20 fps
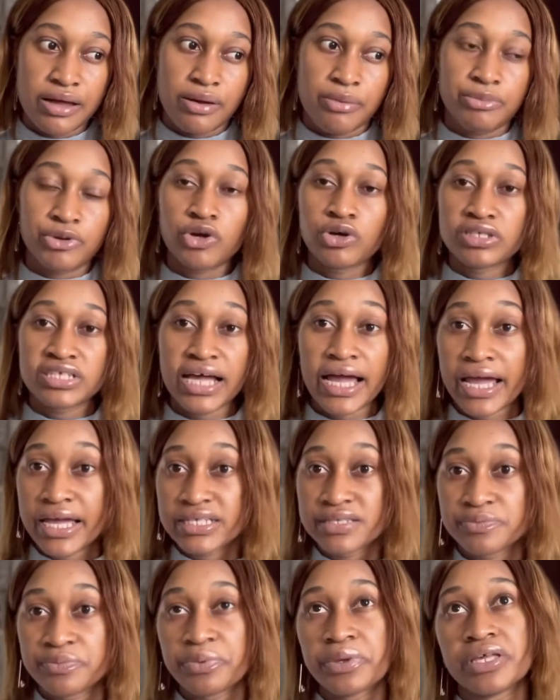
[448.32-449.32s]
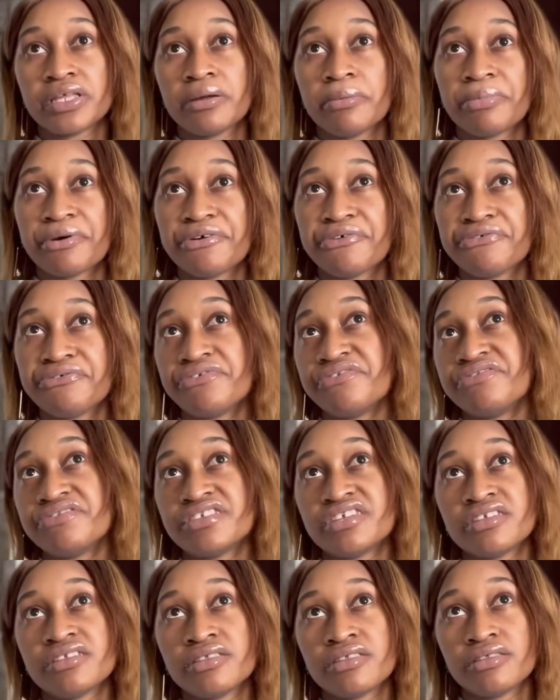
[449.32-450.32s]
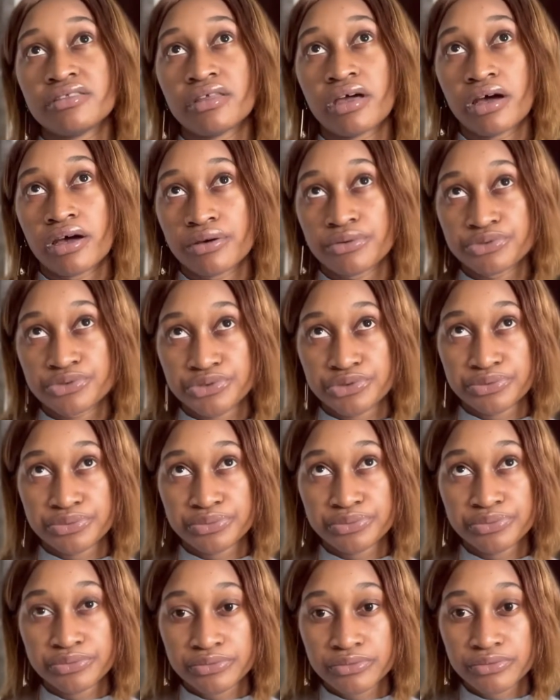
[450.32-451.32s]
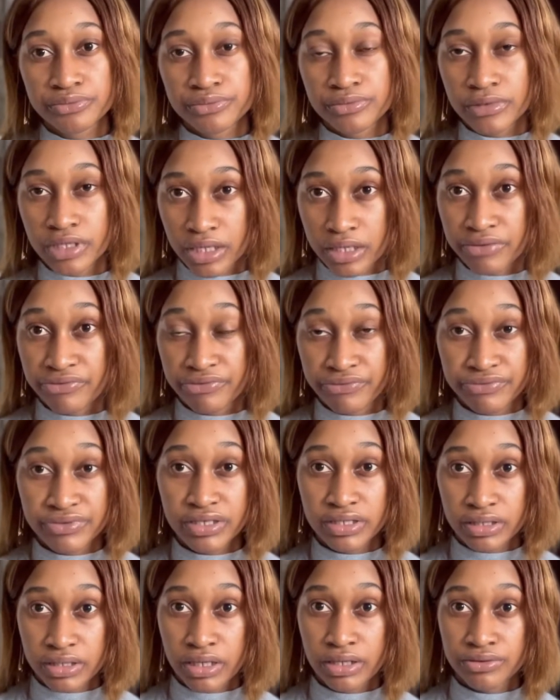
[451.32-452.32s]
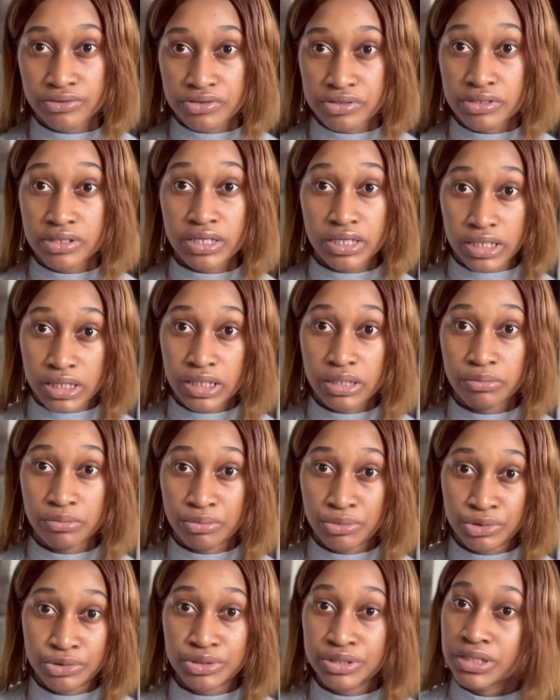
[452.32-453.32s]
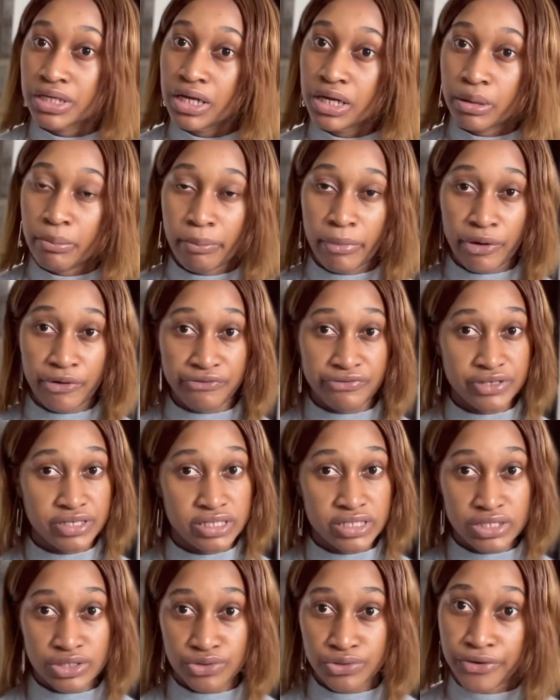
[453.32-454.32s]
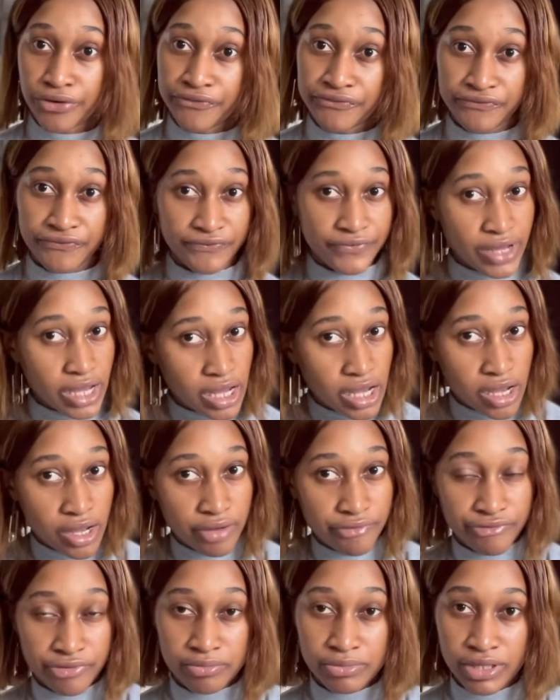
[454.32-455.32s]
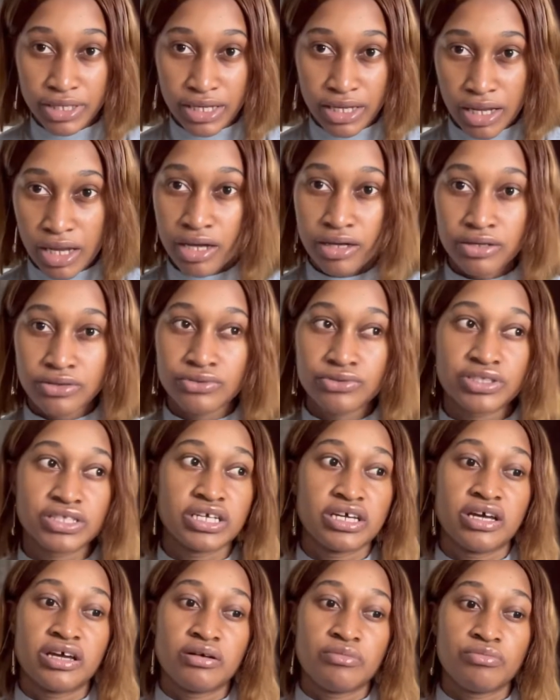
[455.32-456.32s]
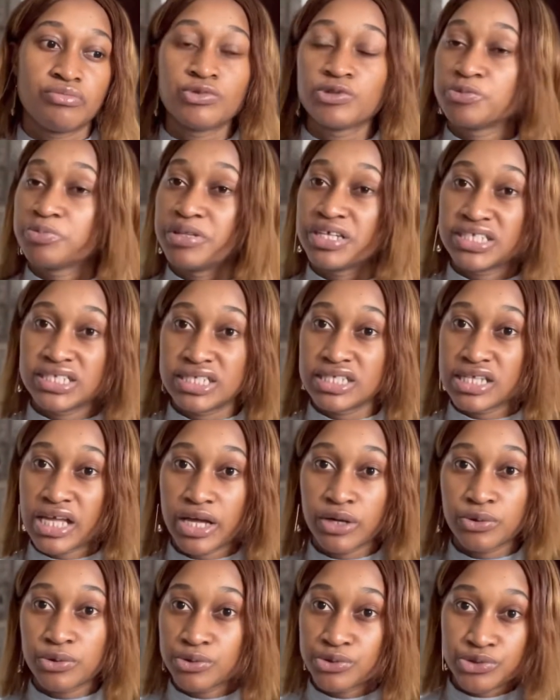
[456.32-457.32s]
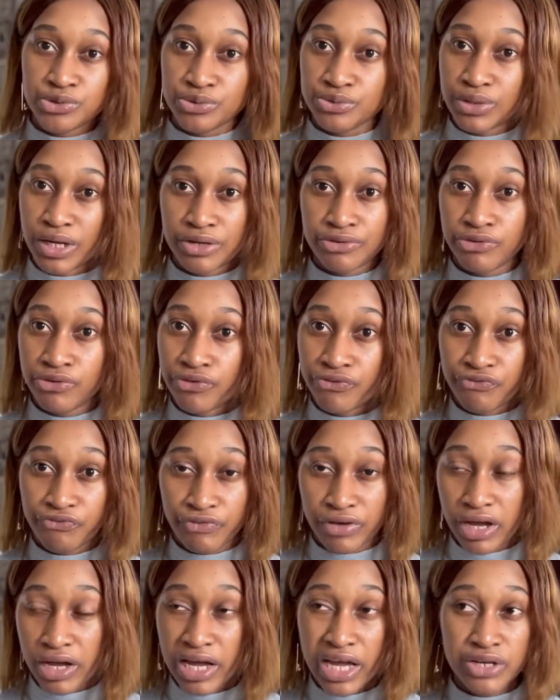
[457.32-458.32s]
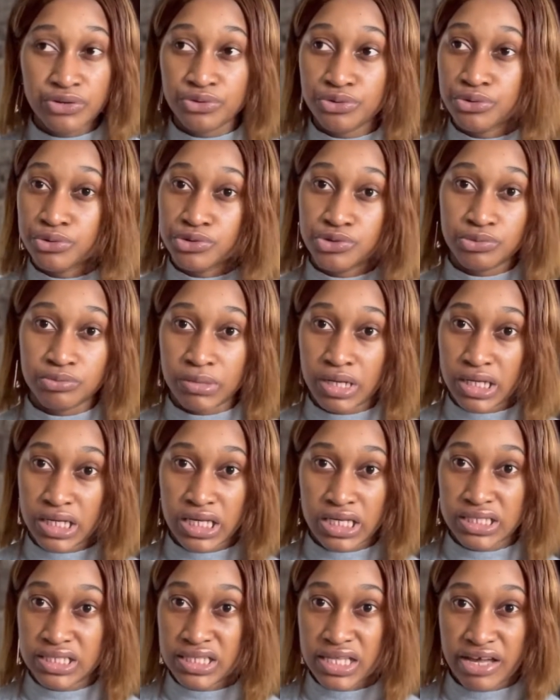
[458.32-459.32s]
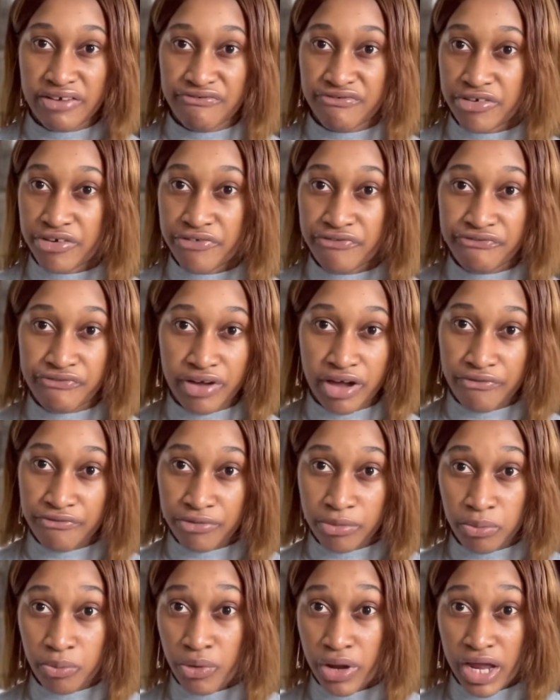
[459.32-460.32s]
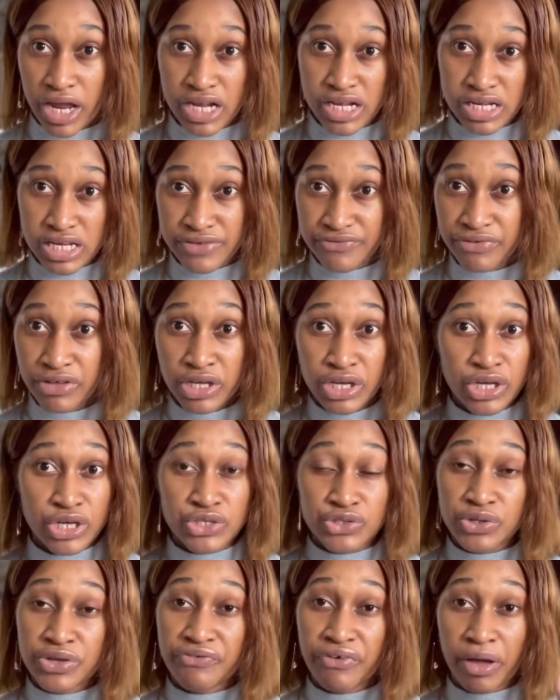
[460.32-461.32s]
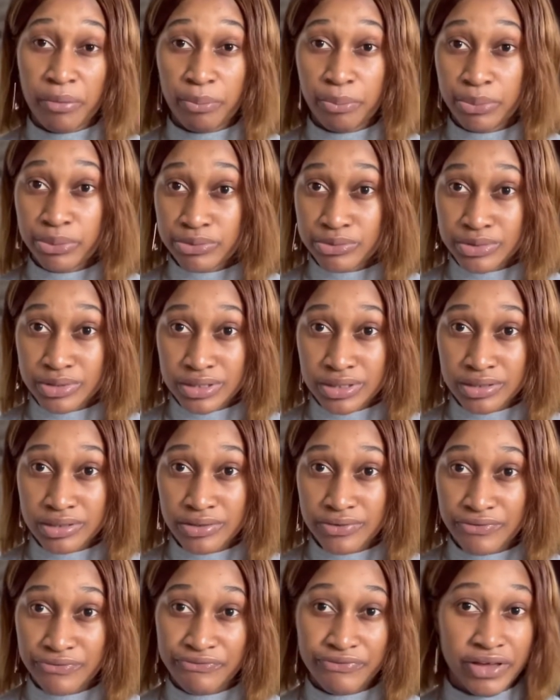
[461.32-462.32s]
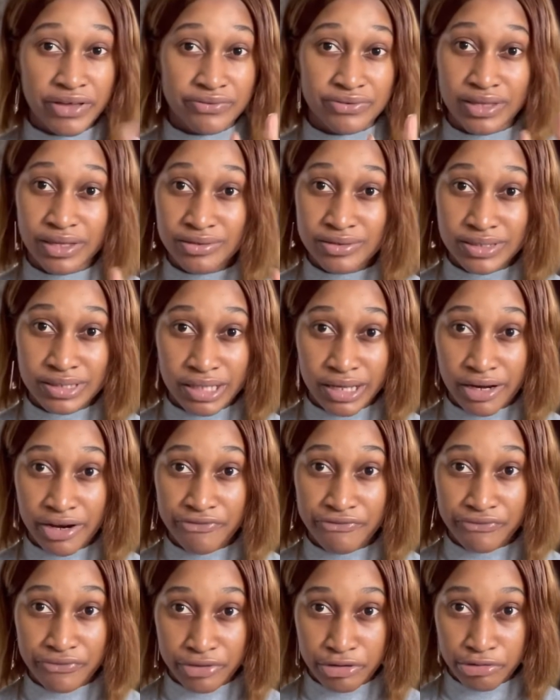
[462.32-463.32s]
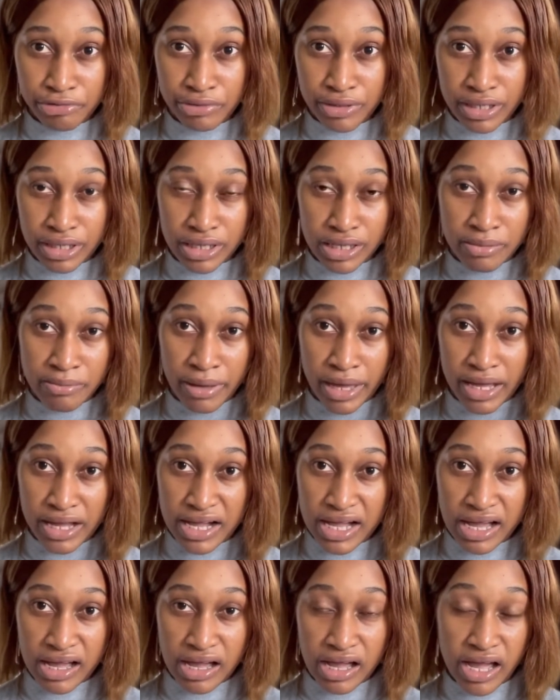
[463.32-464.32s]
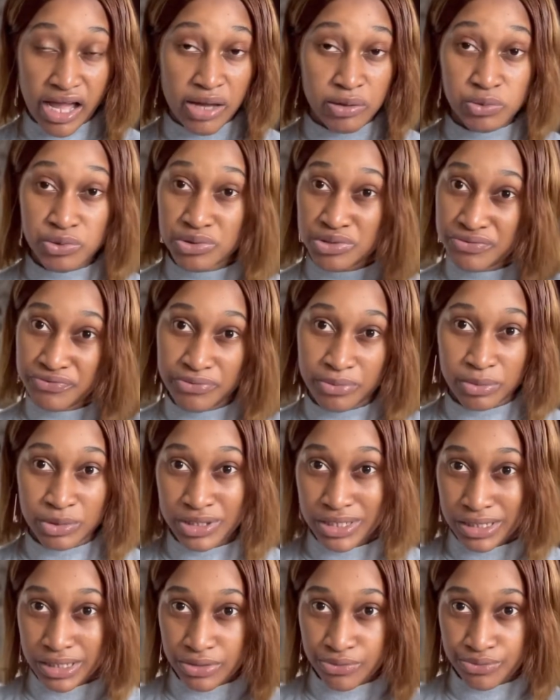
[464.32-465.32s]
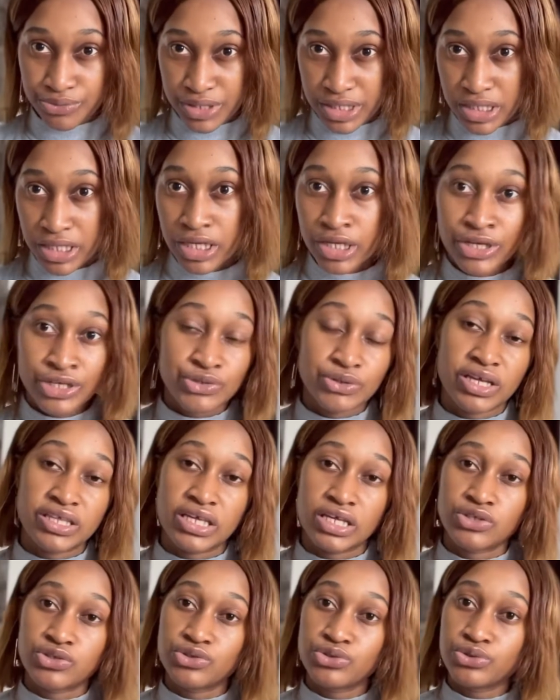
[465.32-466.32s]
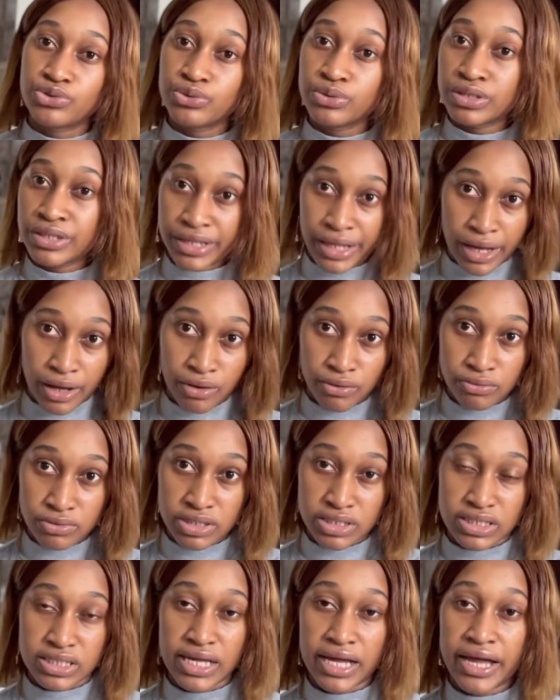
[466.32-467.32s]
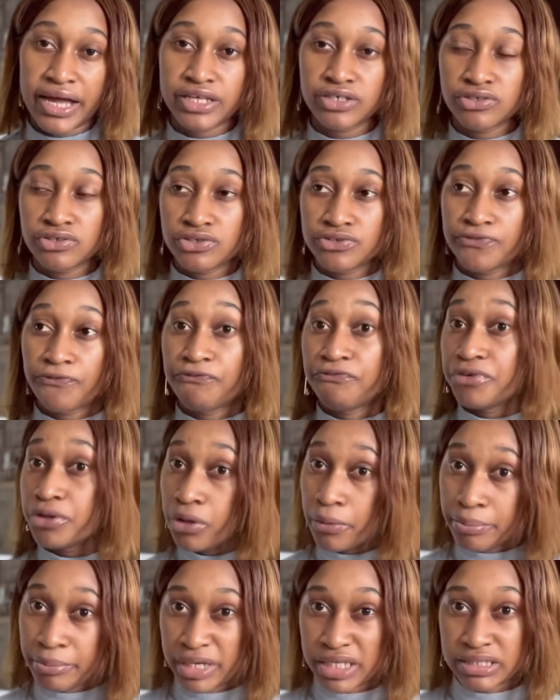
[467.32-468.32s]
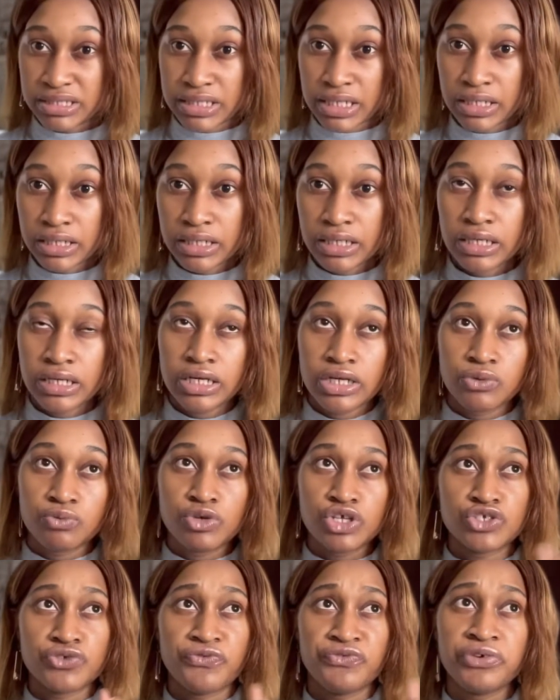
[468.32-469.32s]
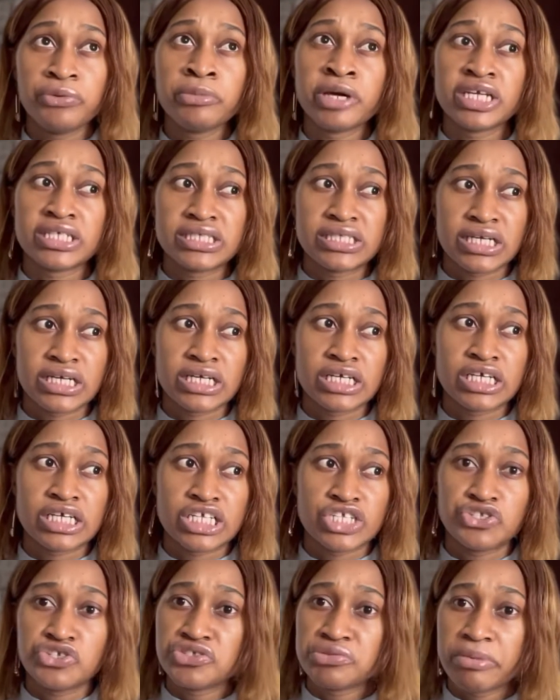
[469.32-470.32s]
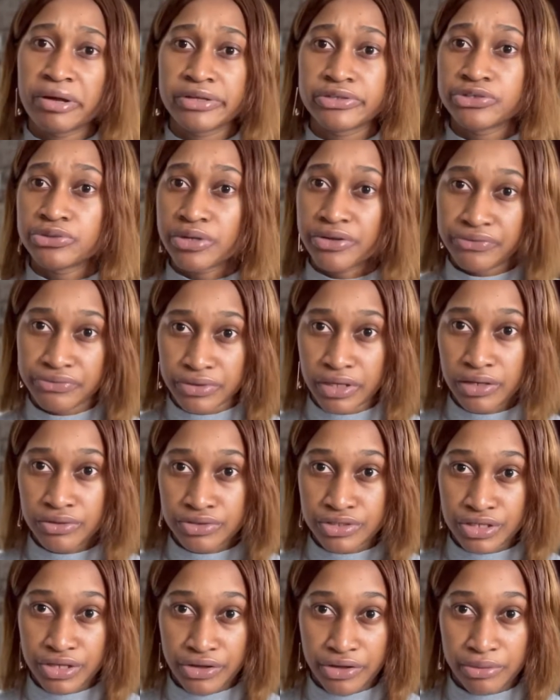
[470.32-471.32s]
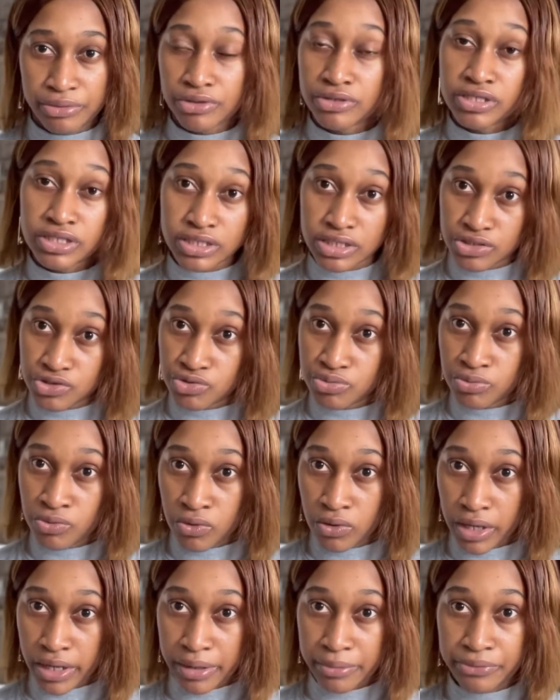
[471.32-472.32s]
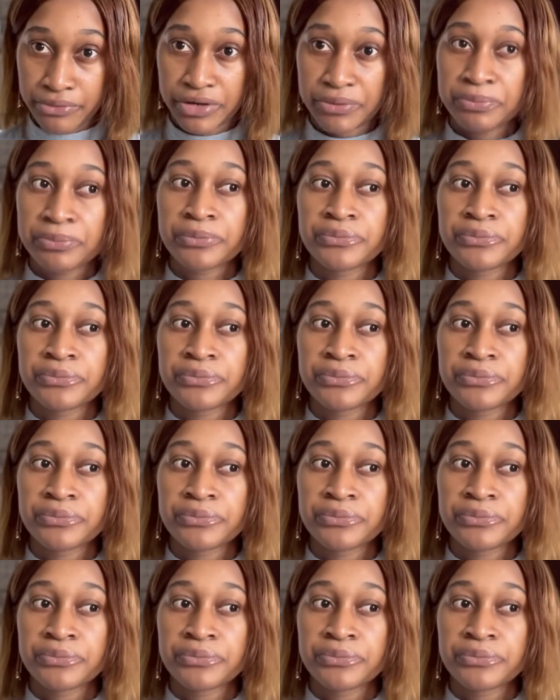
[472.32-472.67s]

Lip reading: because I spend about 15,000. Yeah, 15,000 in a month. My office is not far from the house. Most places I go to are not far. I don't go to markets that are very far from where I live. So if I put 5,000 naira fuel in my car, I will use it for more than a week. So what I tend to do now is that I just fill up my tank. To fill my tank is just about 12,000 naira, because it's a small Camry.